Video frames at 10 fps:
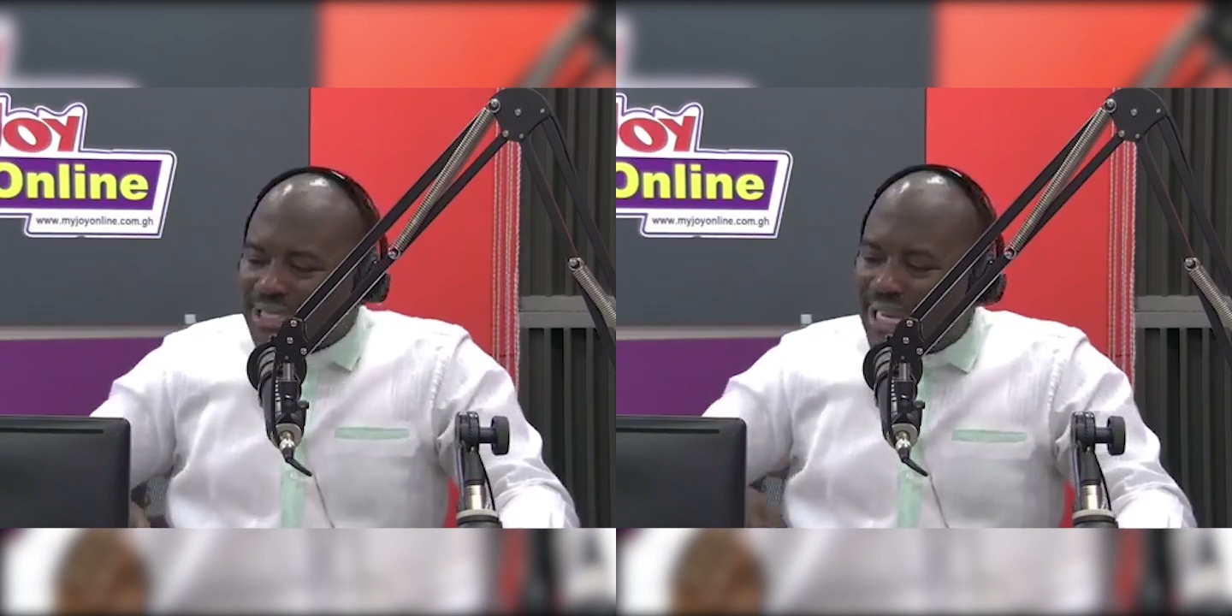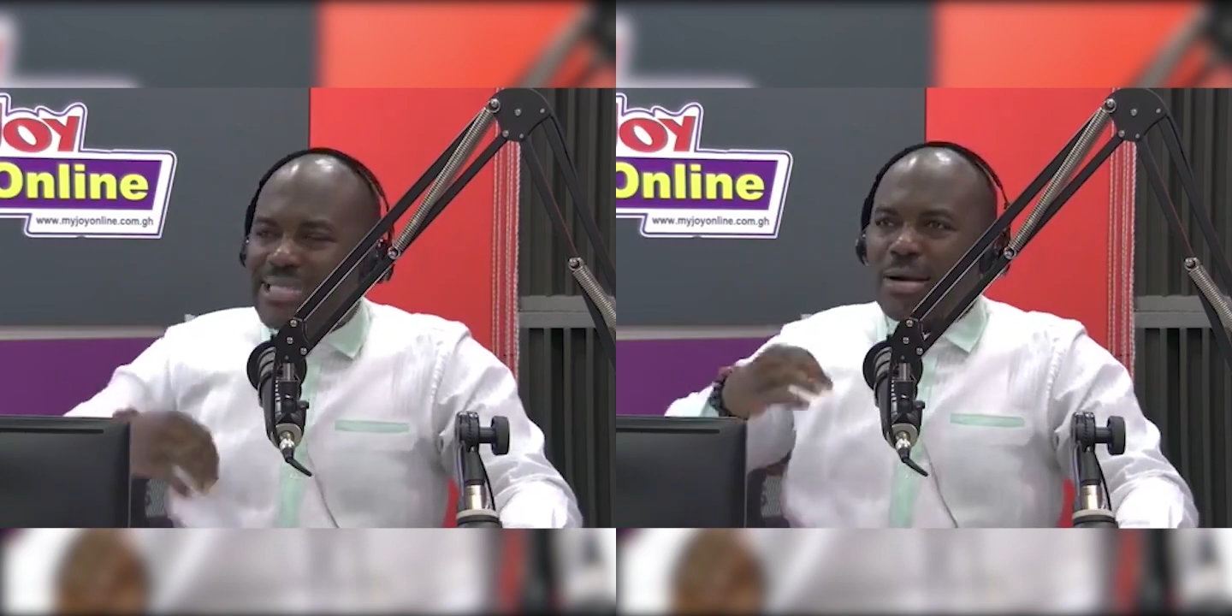
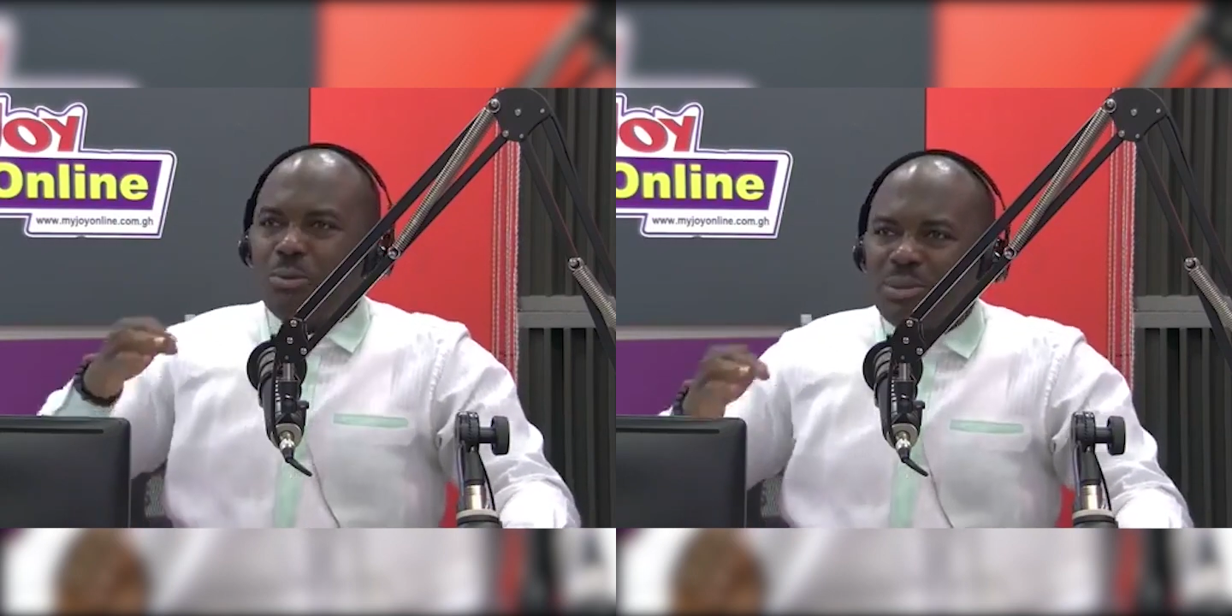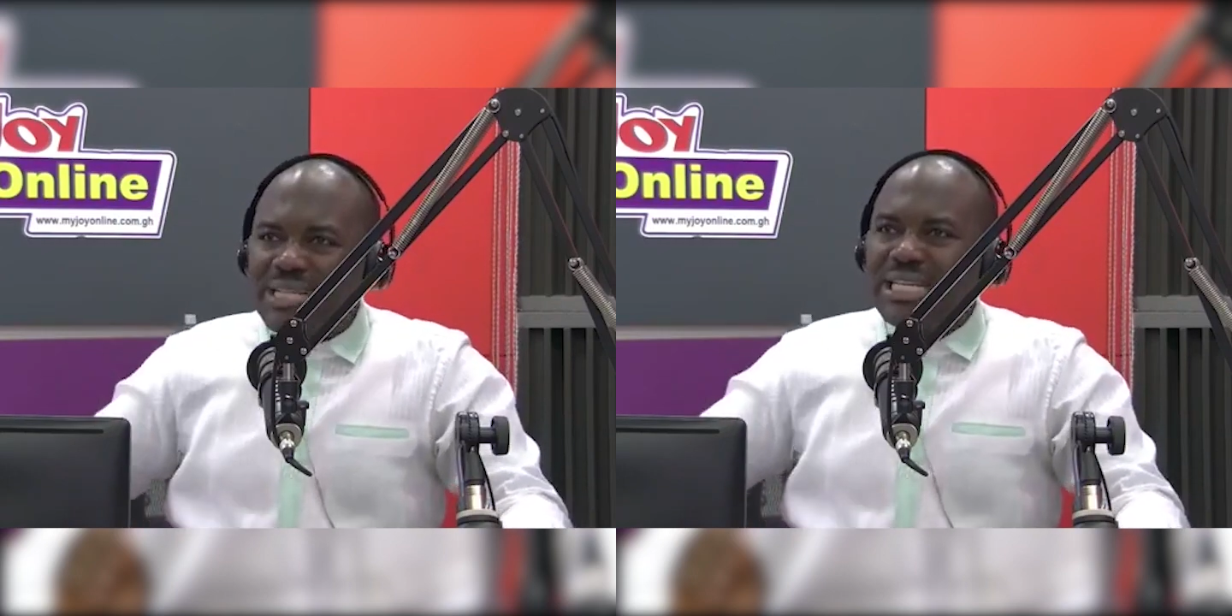the
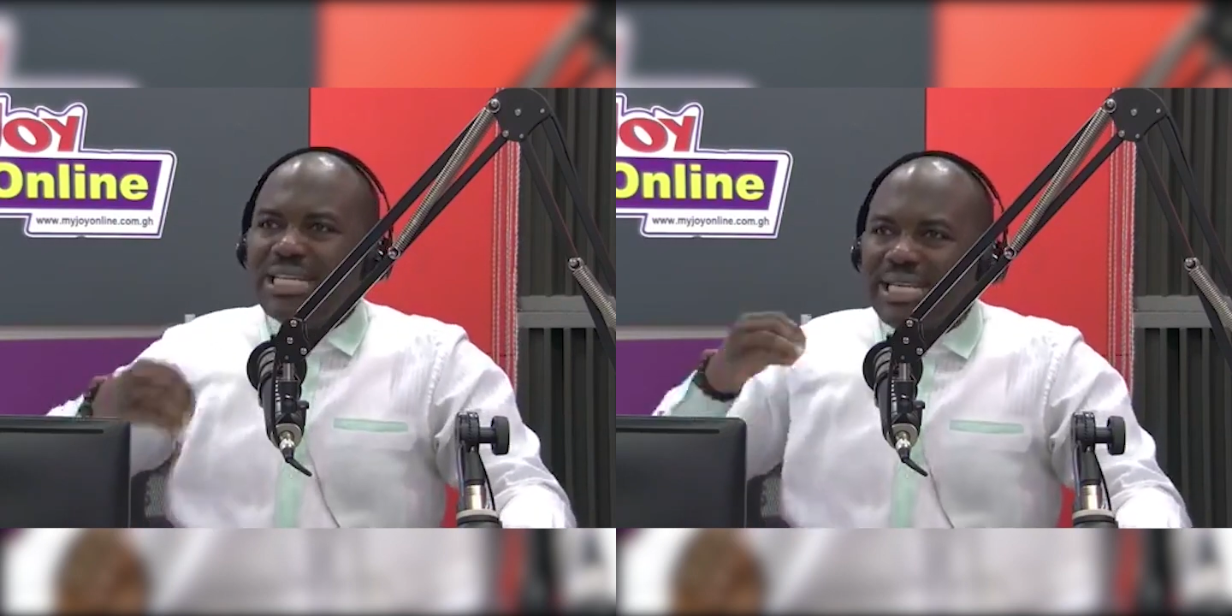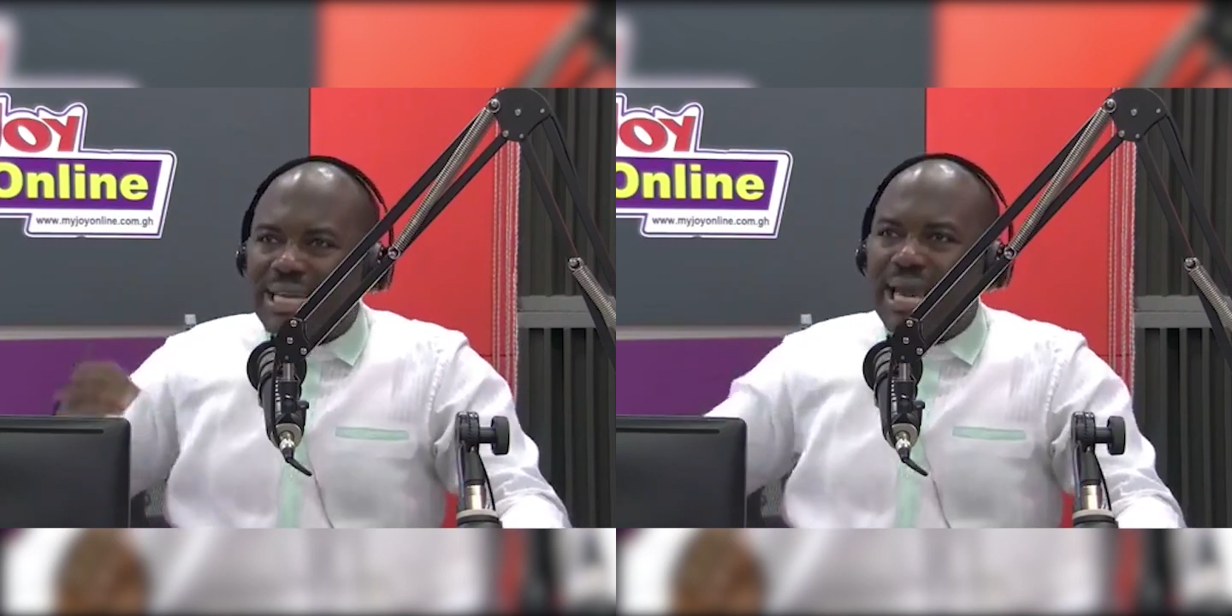
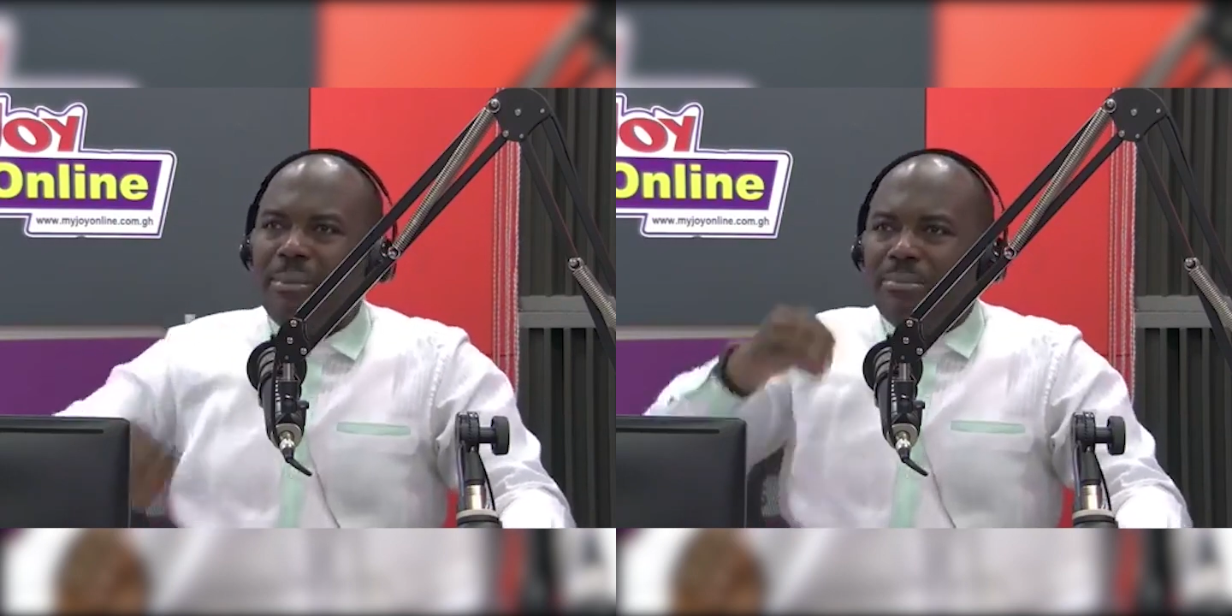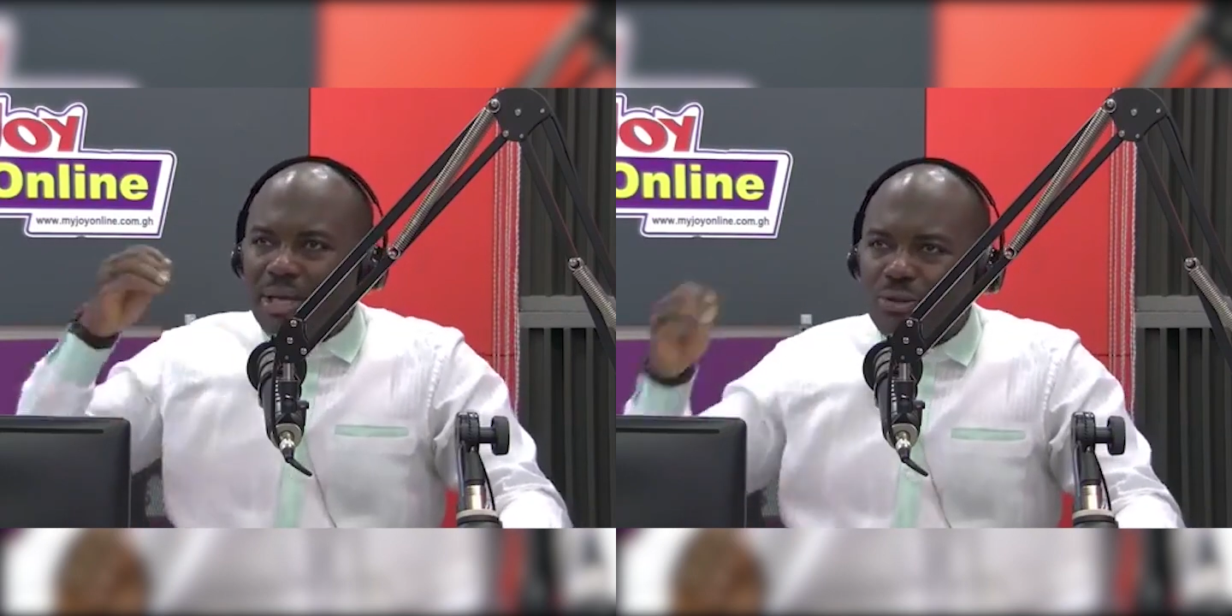circumcision
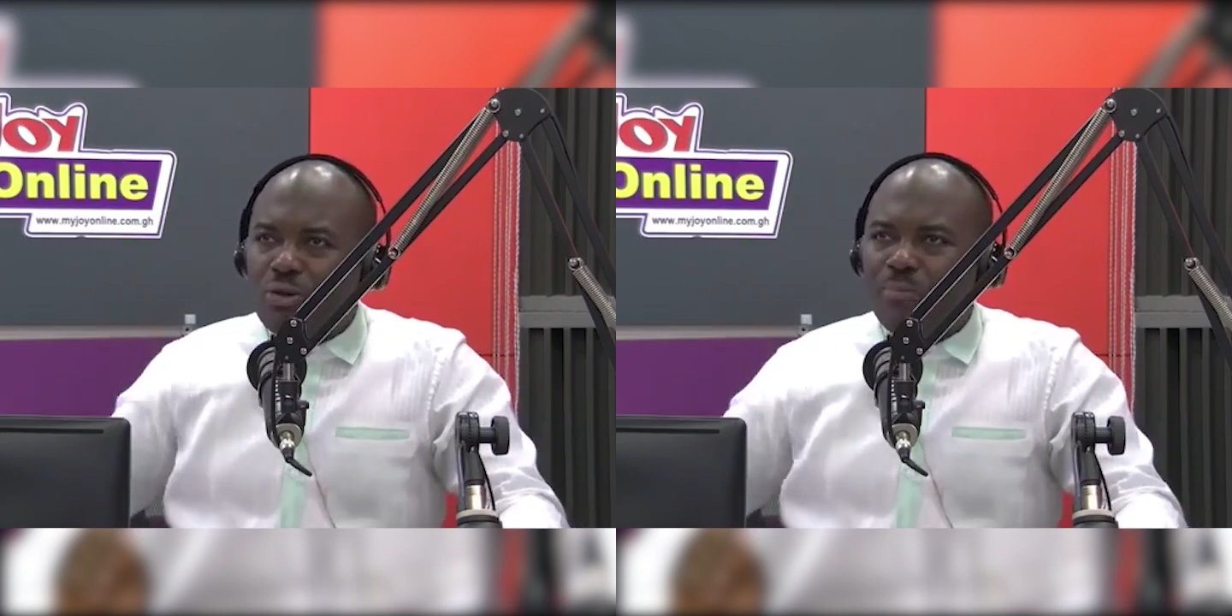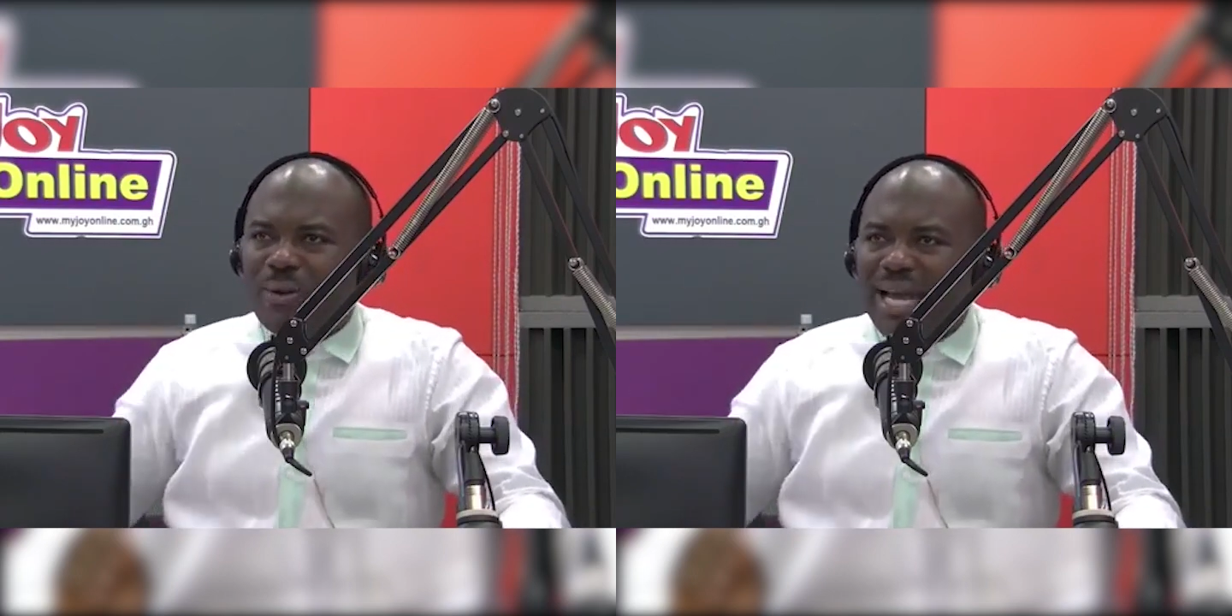came
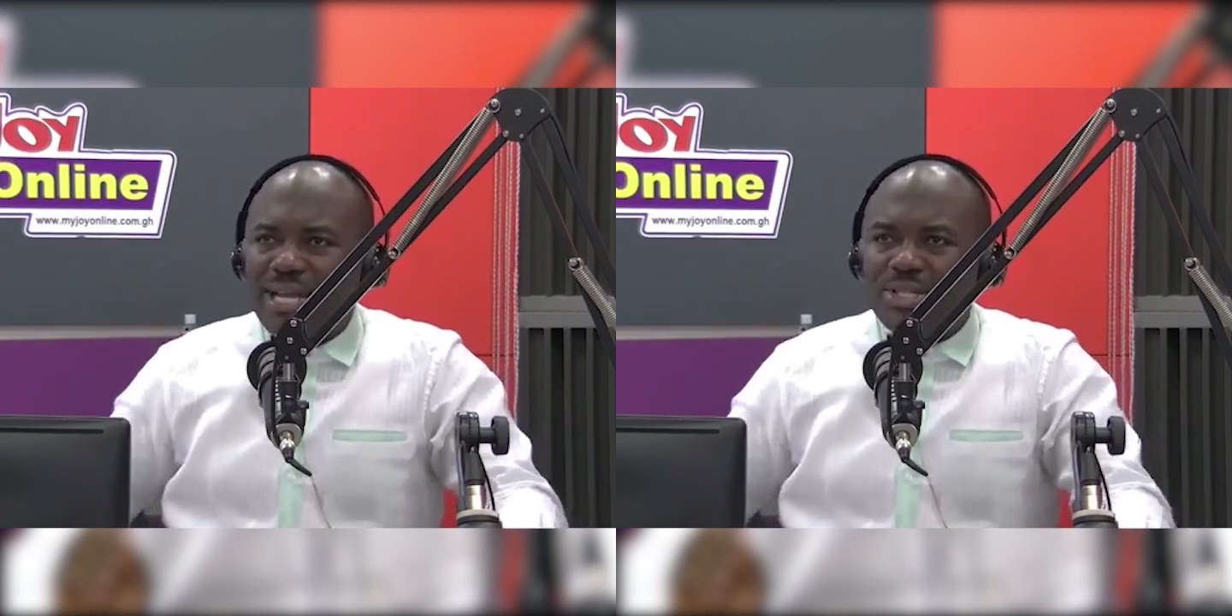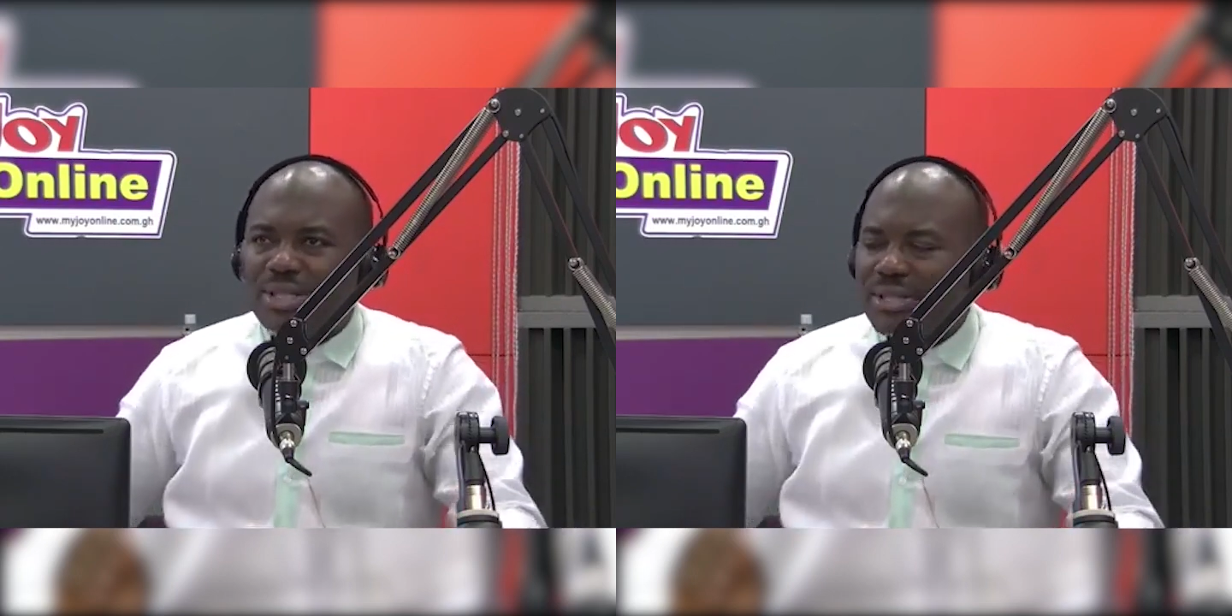to
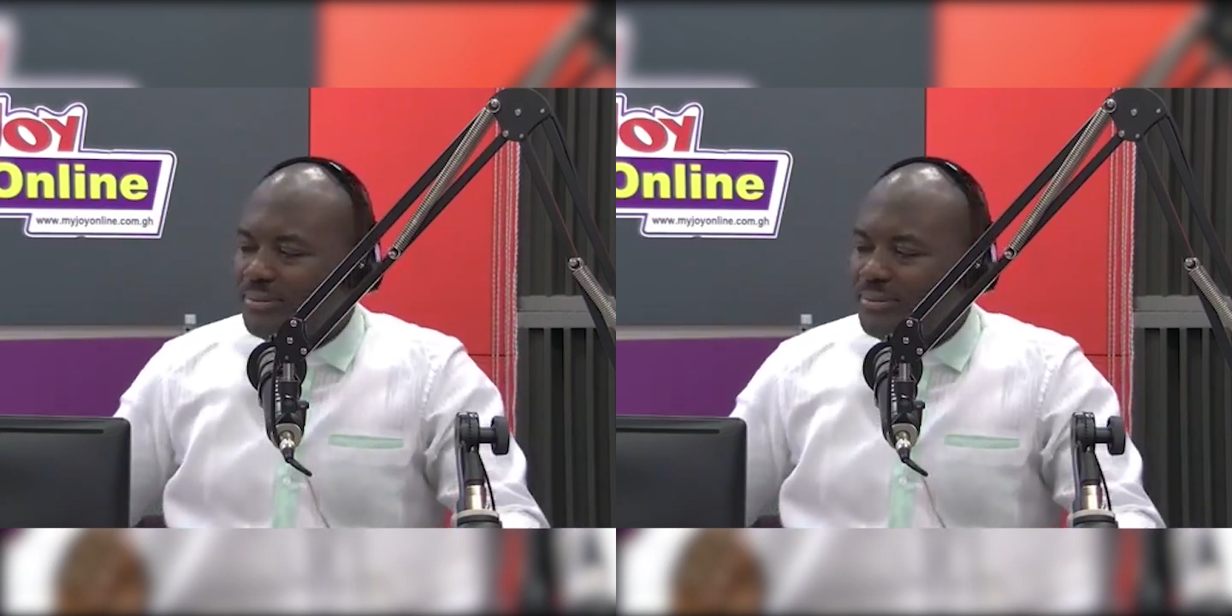place.